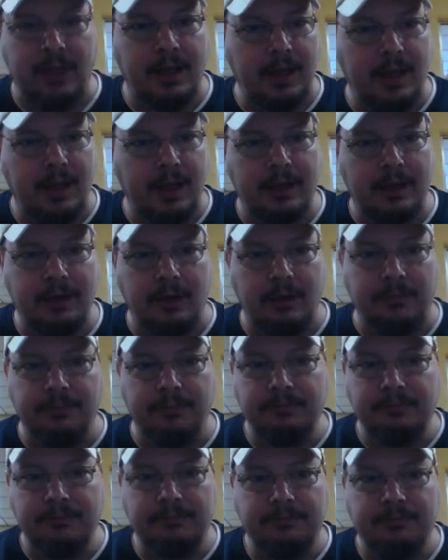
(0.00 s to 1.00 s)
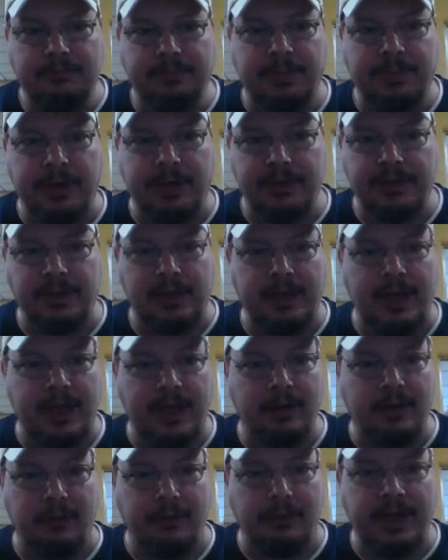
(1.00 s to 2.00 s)
I don't
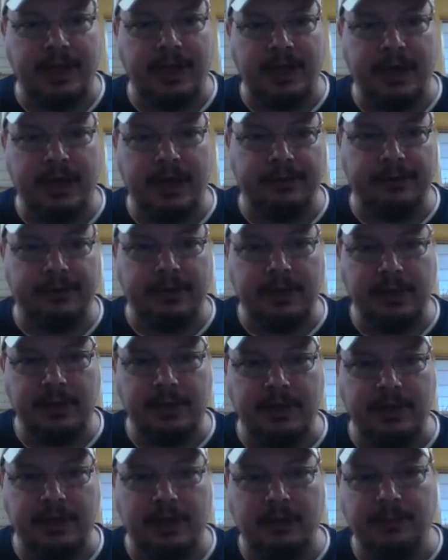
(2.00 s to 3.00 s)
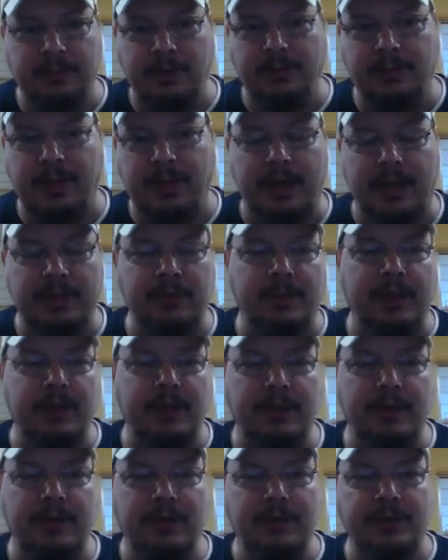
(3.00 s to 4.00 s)
care for these Openbox
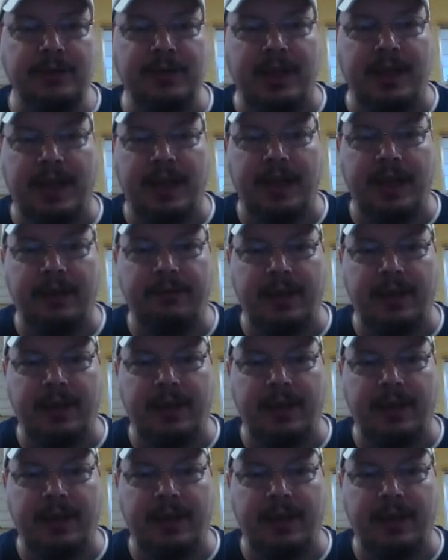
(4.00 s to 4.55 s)
menus that have